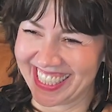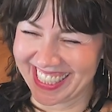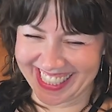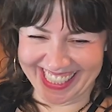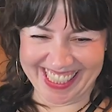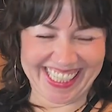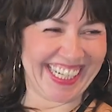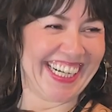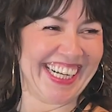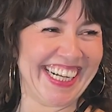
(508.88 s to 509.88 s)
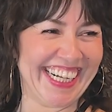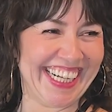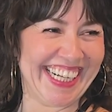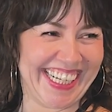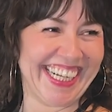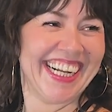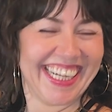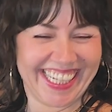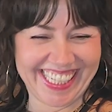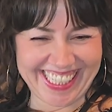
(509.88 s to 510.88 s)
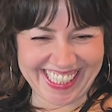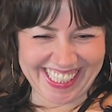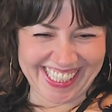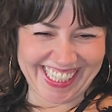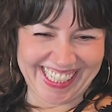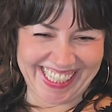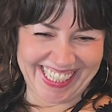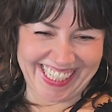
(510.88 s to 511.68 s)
It's all in the stars, baby.